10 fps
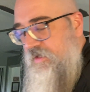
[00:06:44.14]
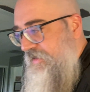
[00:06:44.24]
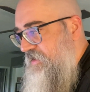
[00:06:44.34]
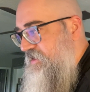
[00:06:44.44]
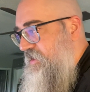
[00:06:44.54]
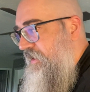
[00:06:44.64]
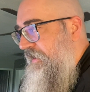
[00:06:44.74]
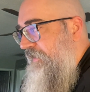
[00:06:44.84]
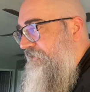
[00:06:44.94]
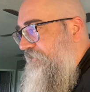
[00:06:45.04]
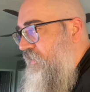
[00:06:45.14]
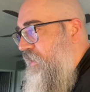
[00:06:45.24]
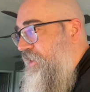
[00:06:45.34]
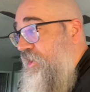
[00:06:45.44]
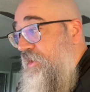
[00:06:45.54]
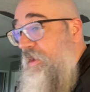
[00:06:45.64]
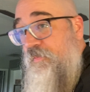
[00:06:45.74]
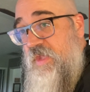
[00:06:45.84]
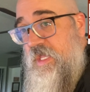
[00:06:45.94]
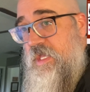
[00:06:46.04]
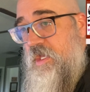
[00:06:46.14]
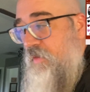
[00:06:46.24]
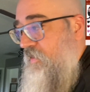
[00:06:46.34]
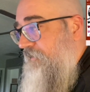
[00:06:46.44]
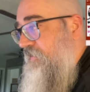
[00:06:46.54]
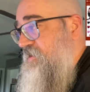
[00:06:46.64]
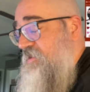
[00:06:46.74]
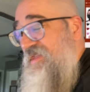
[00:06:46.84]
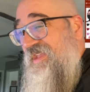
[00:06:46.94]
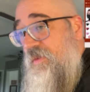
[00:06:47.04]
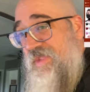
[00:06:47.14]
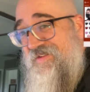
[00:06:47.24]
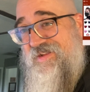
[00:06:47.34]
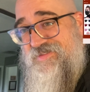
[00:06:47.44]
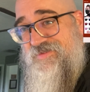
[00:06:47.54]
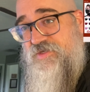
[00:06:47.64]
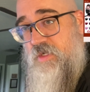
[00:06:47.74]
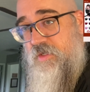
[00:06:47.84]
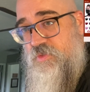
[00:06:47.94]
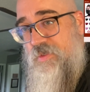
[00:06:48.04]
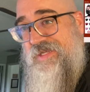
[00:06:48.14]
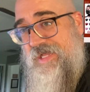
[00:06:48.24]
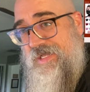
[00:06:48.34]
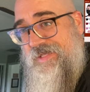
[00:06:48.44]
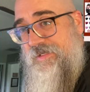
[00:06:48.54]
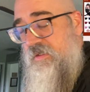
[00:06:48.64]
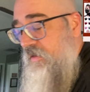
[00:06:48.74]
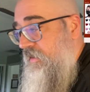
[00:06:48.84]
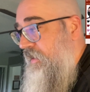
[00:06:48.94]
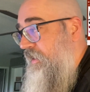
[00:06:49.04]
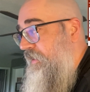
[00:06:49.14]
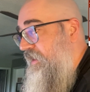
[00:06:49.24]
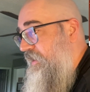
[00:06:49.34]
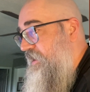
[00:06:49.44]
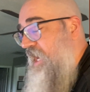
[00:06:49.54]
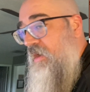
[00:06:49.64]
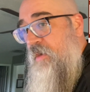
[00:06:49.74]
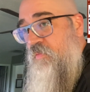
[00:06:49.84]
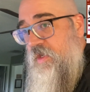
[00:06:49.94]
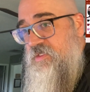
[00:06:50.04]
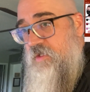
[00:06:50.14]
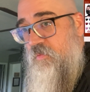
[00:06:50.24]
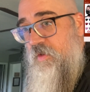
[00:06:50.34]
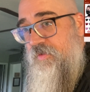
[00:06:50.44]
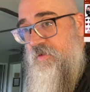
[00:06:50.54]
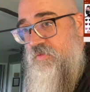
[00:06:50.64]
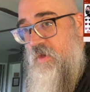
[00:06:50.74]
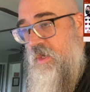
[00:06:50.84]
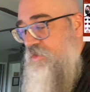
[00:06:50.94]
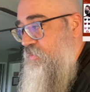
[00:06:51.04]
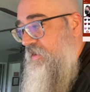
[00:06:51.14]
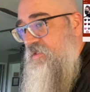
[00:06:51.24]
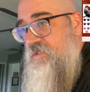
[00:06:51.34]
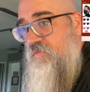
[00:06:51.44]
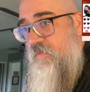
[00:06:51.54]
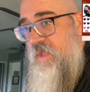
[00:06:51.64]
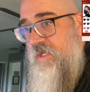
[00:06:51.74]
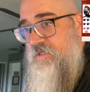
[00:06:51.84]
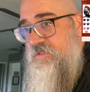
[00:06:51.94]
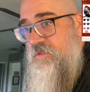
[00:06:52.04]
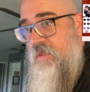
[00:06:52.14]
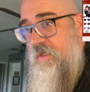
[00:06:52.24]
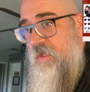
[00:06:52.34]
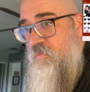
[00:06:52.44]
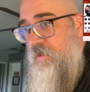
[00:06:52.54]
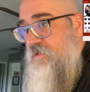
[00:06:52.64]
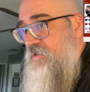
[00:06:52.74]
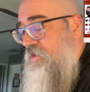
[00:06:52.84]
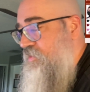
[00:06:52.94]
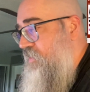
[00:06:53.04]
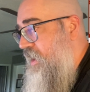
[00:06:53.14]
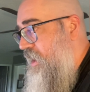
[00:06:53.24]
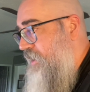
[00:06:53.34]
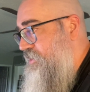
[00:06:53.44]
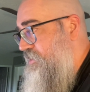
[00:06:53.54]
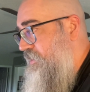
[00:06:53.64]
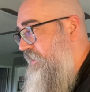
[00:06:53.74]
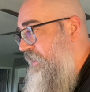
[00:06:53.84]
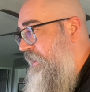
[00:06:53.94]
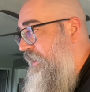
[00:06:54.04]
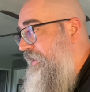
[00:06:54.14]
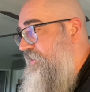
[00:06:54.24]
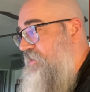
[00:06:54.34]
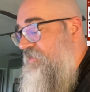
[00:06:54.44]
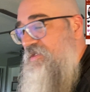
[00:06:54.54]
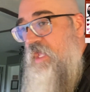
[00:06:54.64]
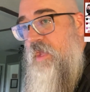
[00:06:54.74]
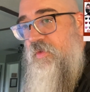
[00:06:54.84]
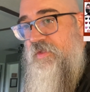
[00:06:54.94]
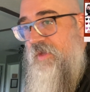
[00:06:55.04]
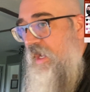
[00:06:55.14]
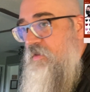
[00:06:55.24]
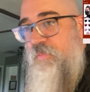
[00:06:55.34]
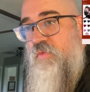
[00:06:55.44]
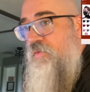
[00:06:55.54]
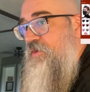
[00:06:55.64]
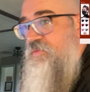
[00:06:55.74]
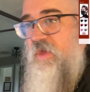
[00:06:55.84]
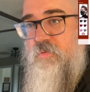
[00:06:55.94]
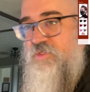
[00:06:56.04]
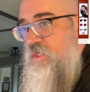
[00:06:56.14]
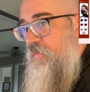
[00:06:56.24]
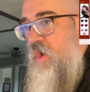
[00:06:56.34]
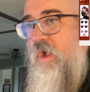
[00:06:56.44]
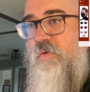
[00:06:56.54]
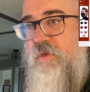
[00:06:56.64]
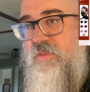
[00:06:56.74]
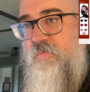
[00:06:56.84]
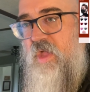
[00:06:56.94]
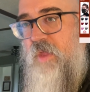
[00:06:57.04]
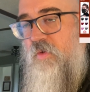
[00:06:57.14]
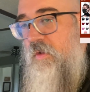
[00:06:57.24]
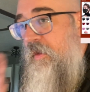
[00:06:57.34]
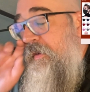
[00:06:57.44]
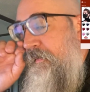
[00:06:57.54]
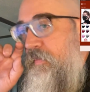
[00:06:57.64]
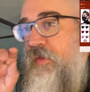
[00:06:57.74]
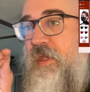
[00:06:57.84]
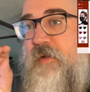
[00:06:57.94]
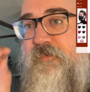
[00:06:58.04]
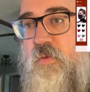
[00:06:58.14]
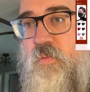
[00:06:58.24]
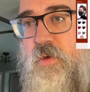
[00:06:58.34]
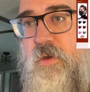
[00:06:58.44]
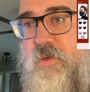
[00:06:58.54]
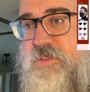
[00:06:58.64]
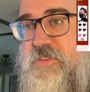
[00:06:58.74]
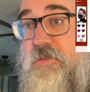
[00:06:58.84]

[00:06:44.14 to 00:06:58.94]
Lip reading: is for, could it be a reference to the Gibeonites in Joshua 9? Now I'm wrestling with the drosh. What is the remez and what is the drosh? So I'm just able to kind of jump all around the Bible, looking for words,